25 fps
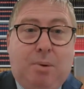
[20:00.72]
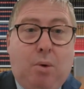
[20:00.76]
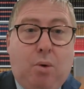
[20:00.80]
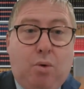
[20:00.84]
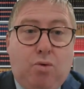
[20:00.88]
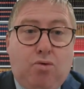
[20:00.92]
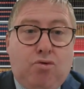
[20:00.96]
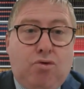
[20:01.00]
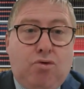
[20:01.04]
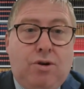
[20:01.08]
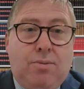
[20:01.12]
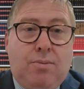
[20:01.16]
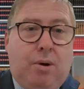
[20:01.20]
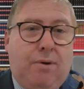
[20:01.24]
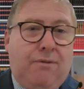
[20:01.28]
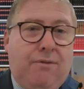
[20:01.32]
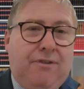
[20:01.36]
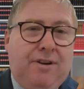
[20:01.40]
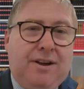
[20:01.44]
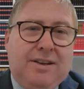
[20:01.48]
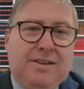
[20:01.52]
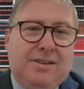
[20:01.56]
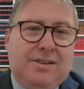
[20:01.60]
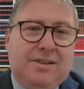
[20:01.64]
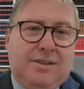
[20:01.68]
boardroom
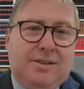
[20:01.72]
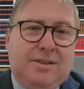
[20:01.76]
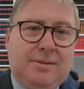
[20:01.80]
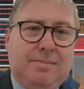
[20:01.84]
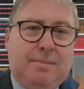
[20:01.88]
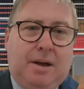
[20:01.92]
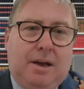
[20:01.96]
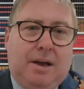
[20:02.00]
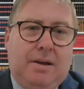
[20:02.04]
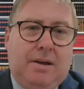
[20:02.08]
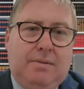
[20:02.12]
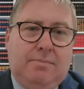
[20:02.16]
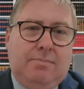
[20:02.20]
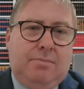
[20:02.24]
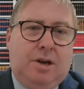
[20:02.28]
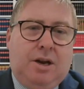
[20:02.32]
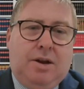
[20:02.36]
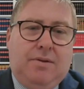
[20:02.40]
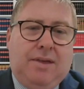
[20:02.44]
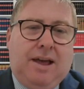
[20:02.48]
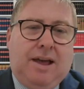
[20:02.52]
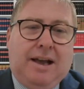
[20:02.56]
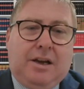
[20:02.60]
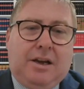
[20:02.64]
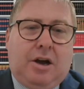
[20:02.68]
office,
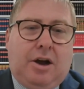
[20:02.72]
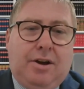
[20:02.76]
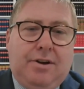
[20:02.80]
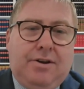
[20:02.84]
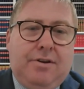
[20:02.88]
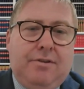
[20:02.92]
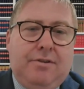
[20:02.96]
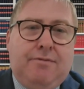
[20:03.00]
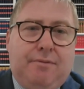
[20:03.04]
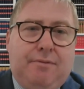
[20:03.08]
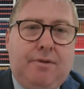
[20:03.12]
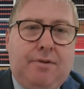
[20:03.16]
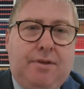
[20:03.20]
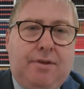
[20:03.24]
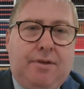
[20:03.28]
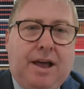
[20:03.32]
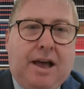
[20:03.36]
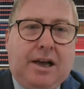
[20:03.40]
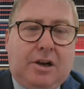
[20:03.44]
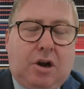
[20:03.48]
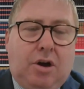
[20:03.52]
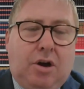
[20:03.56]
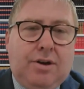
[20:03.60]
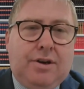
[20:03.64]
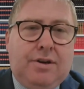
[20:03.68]
that kind of
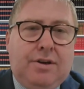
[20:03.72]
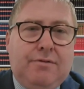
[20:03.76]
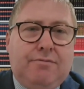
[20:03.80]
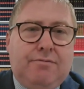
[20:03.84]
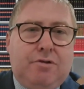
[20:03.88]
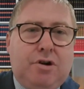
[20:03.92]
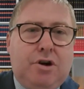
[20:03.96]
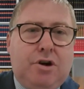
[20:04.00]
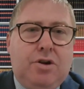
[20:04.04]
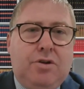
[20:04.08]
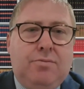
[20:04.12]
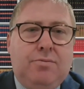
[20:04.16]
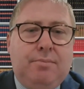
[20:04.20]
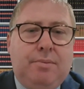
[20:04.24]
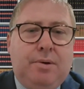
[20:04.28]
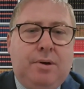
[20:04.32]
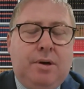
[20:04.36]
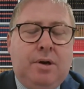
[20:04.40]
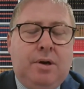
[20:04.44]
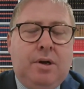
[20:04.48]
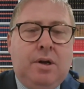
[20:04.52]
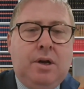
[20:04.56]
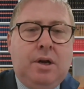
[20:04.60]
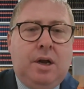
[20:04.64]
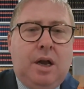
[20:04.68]
room.